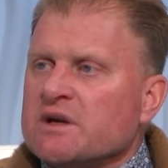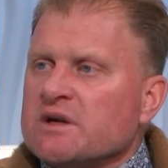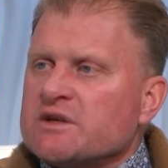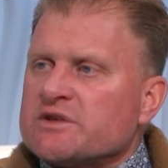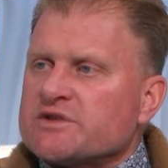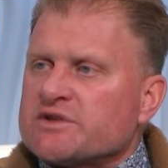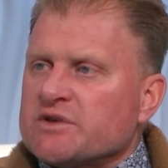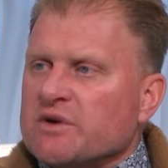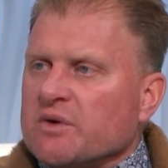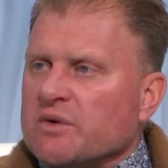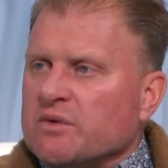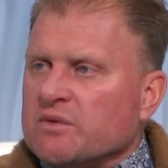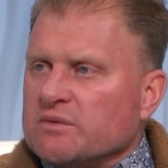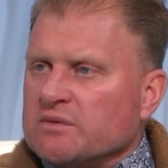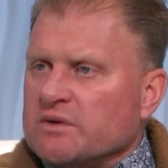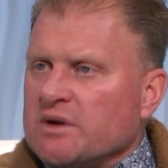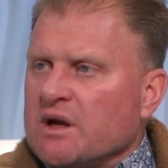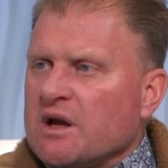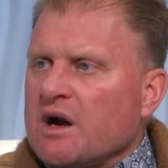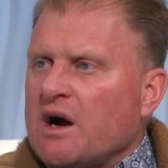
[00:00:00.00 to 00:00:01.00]
So
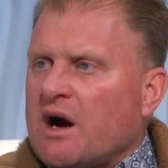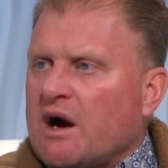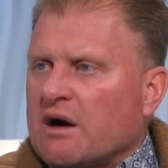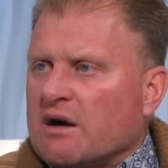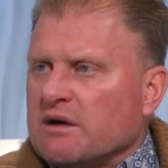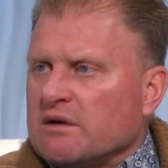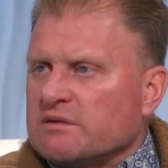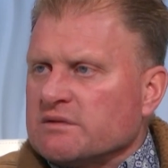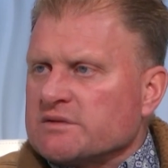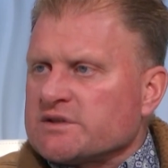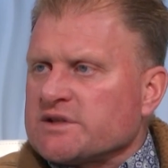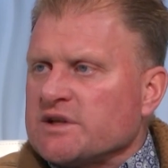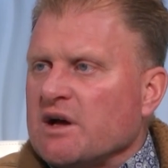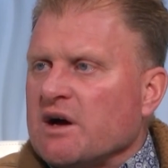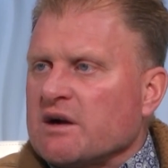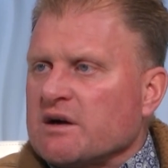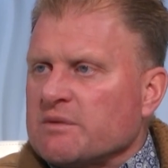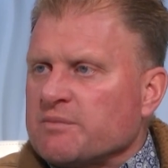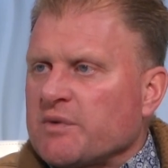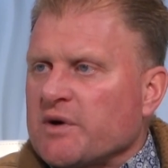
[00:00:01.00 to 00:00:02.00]
our
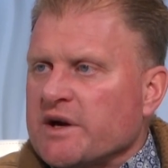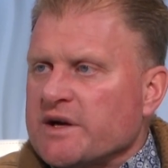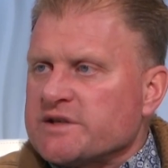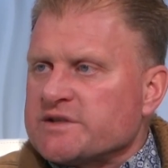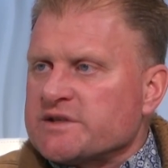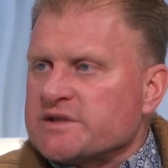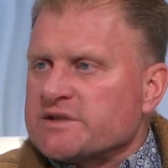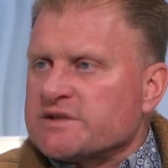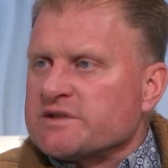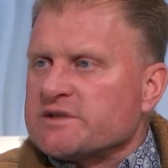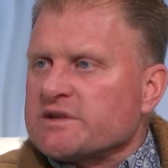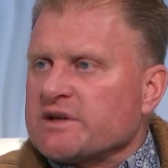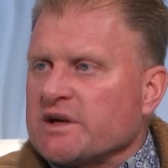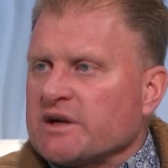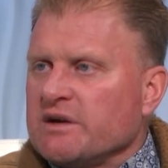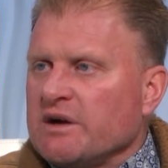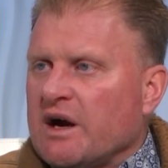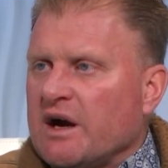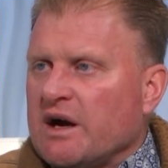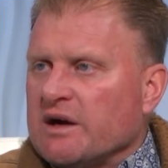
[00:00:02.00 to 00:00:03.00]
slaughter prices
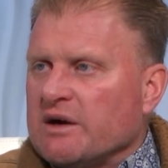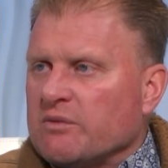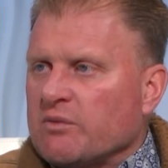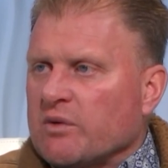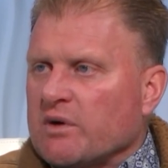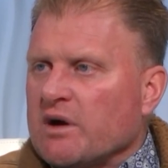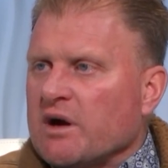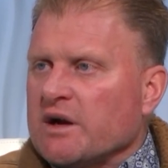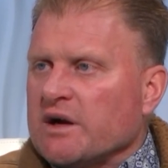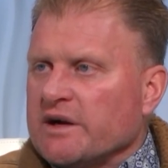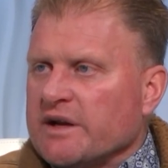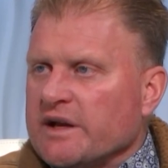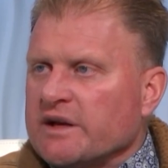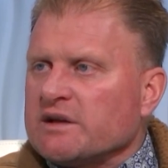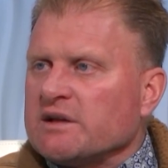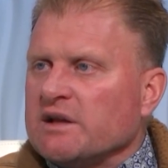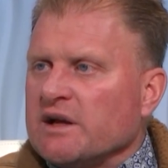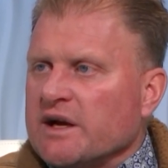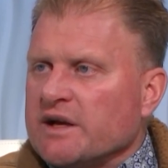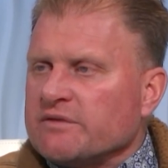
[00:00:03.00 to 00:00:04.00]
were on an
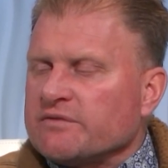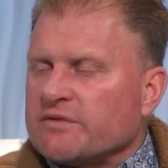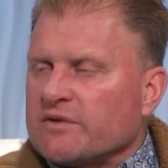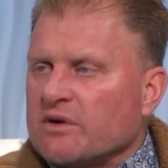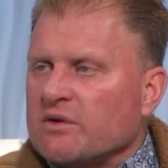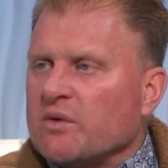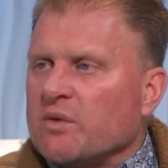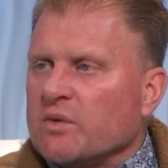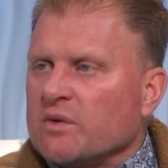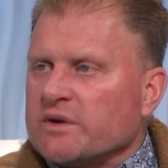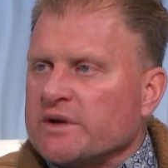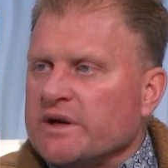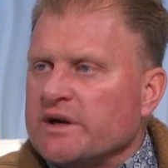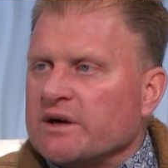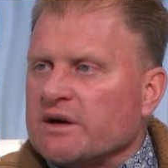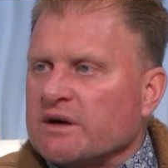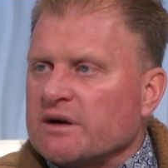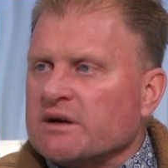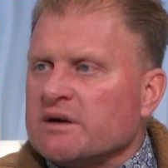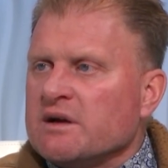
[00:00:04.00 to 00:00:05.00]
incline for a whole
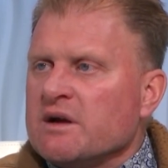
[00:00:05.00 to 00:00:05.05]
year,